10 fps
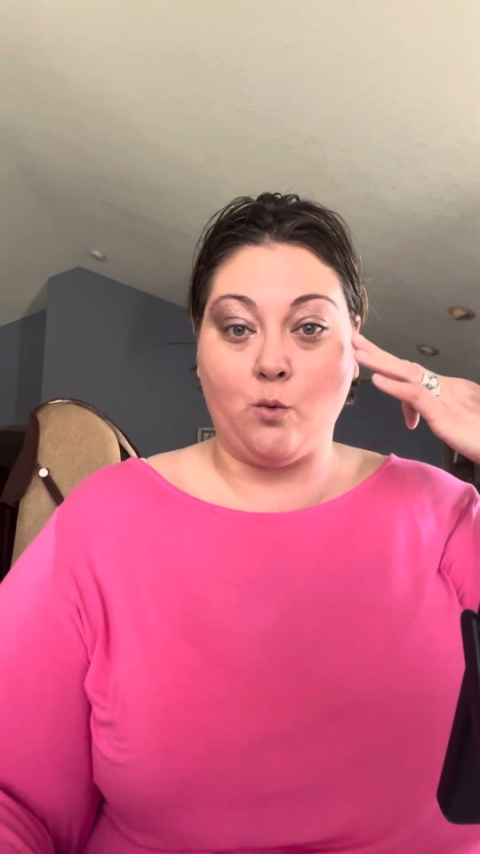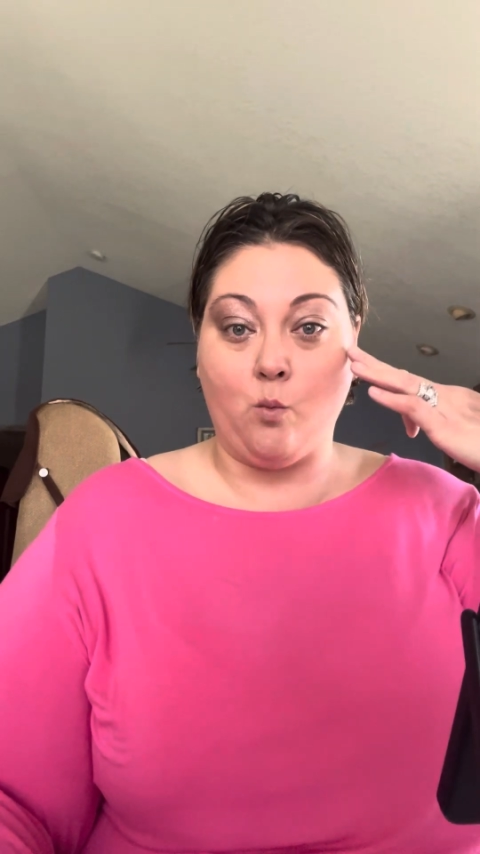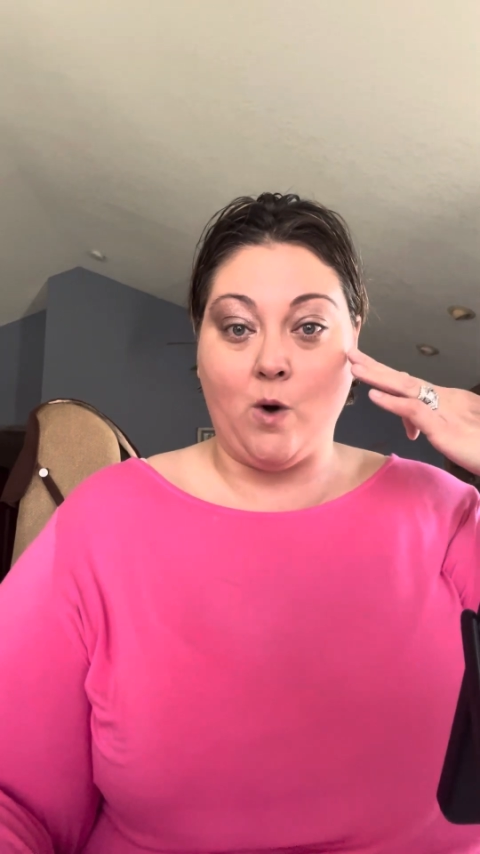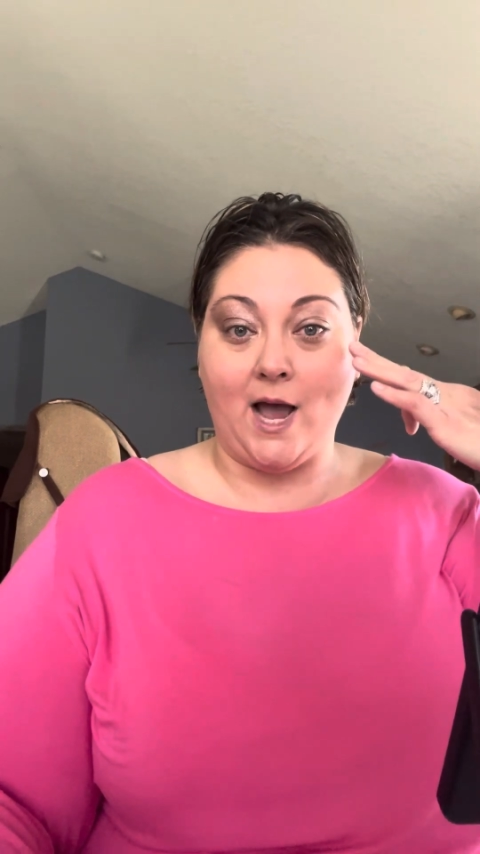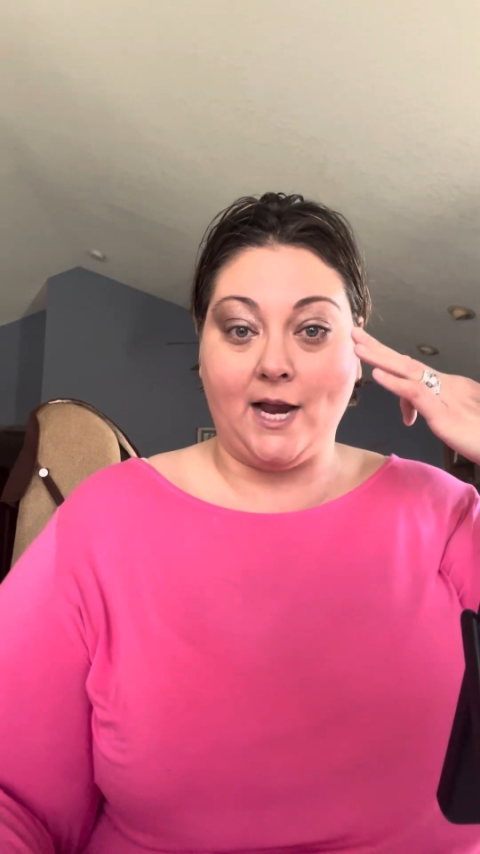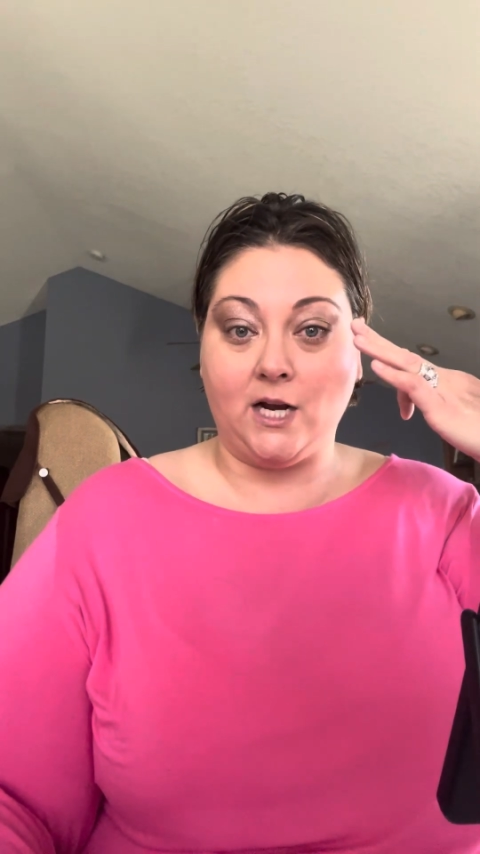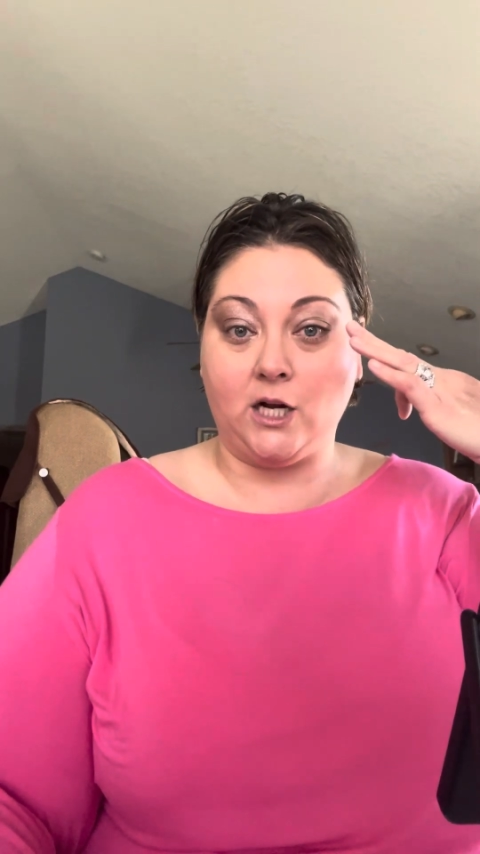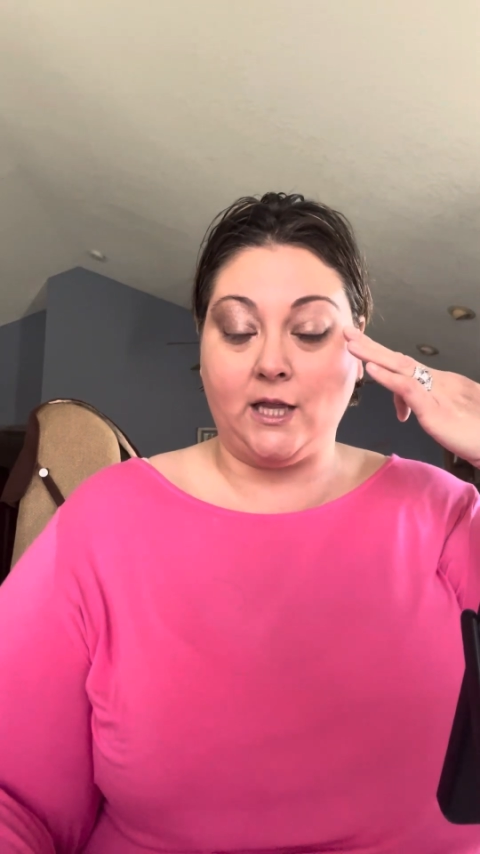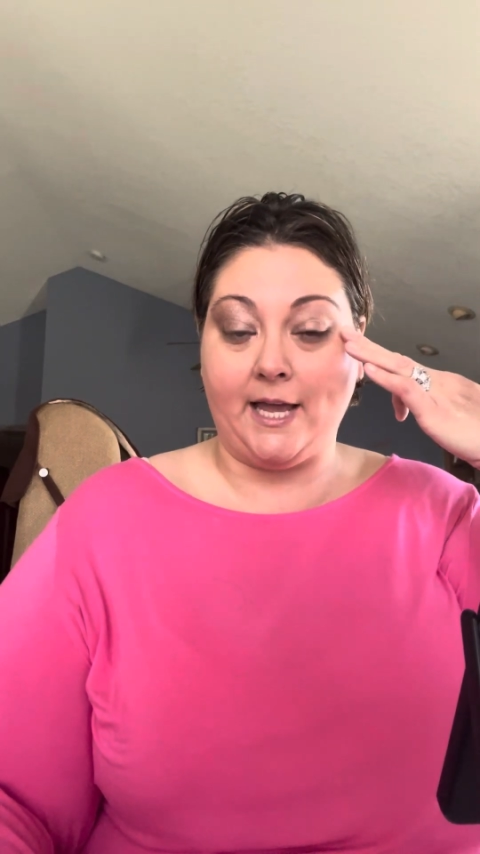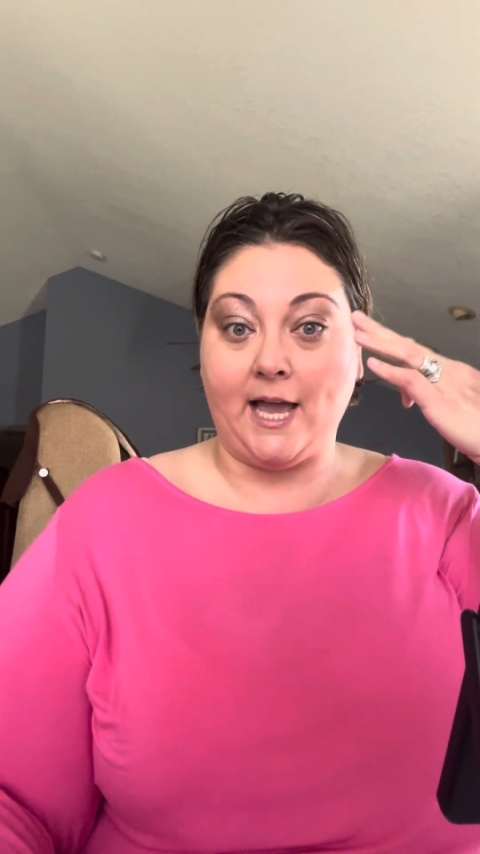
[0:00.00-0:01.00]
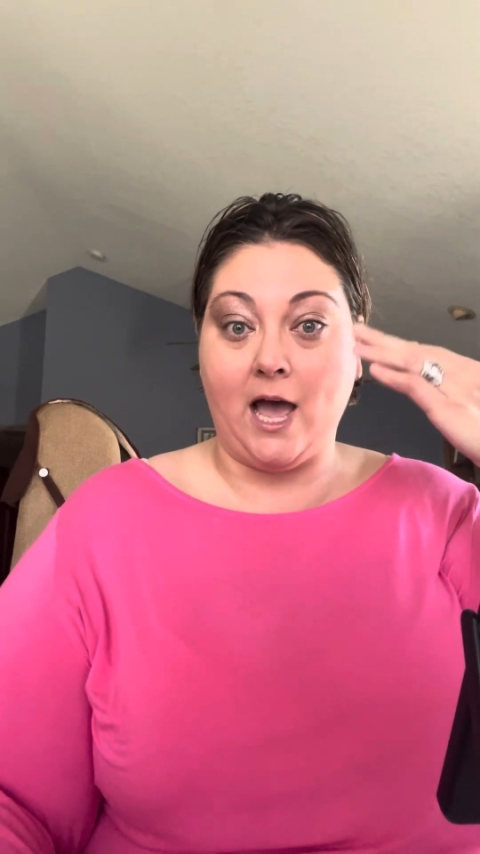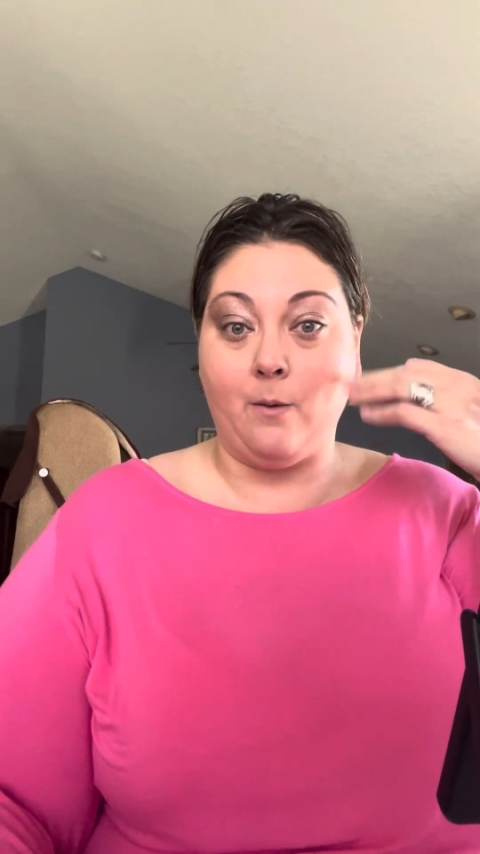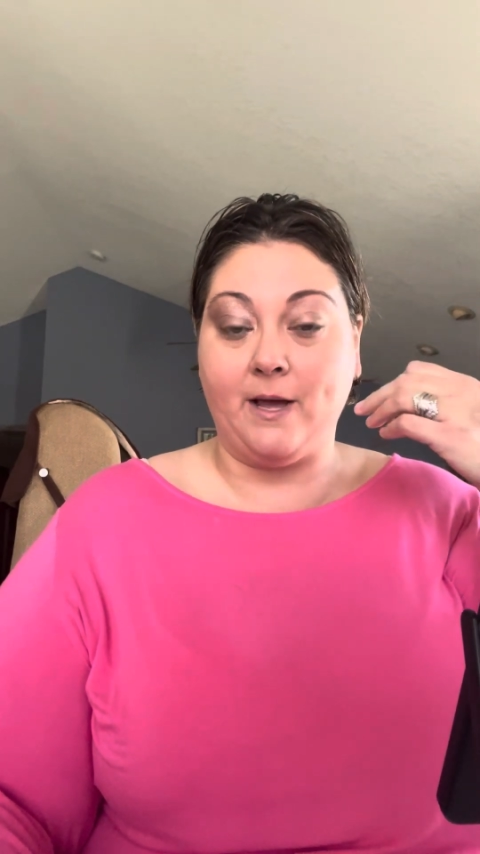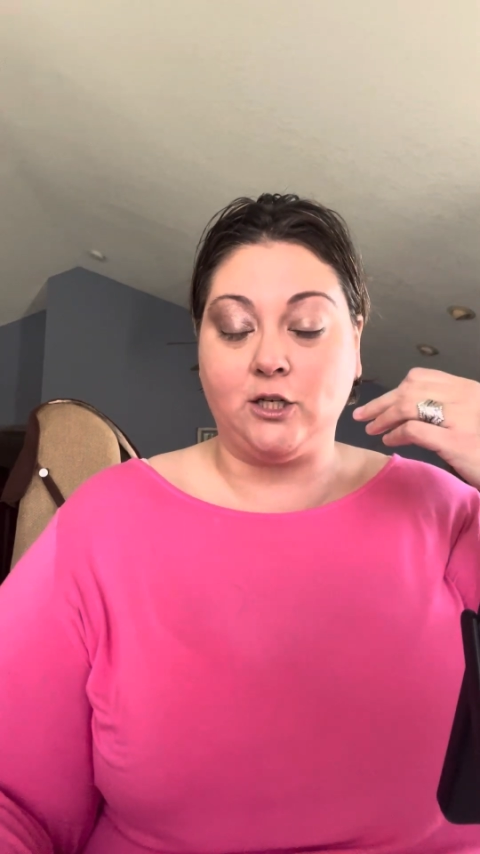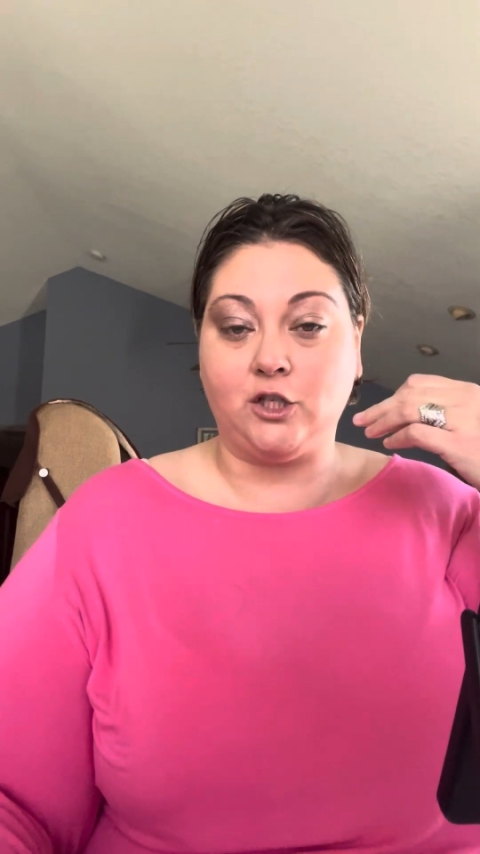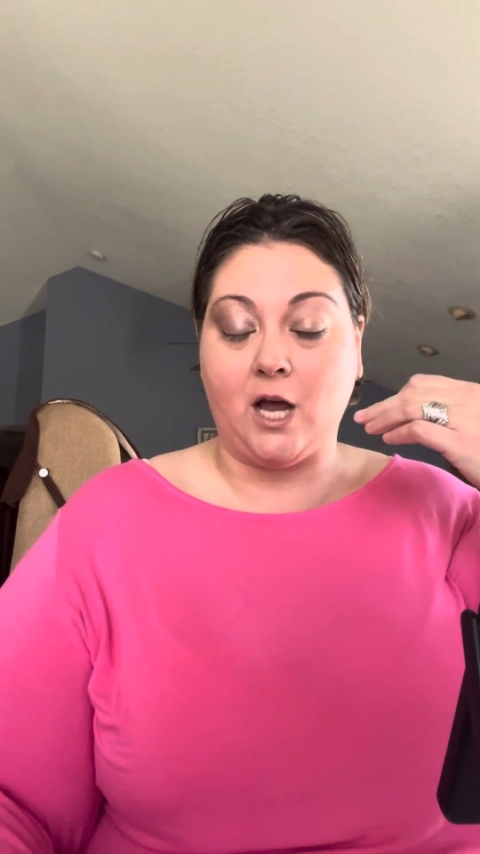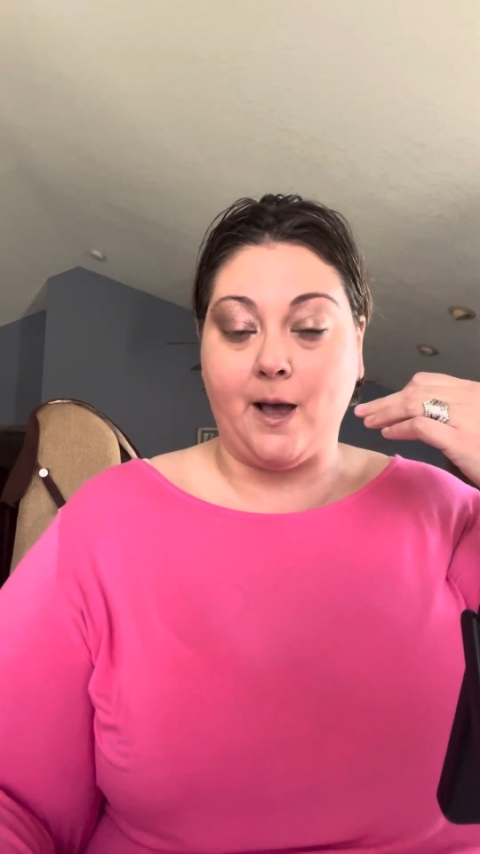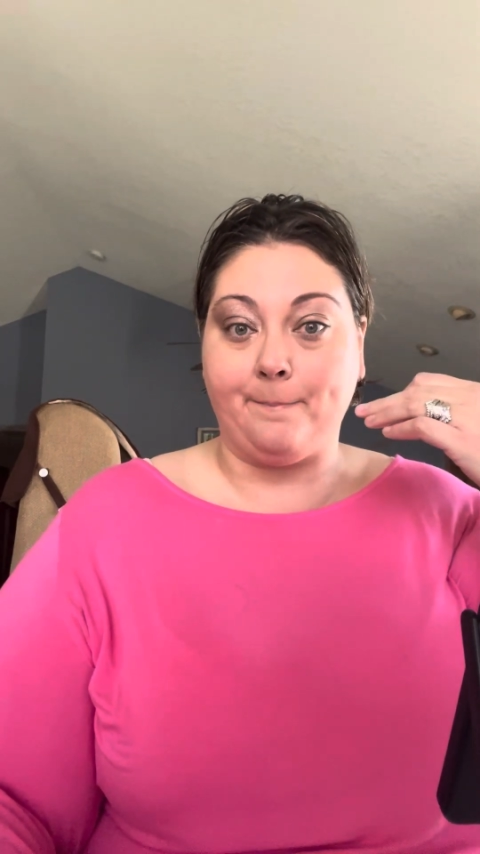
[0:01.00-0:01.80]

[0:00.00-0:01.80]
wider, like how much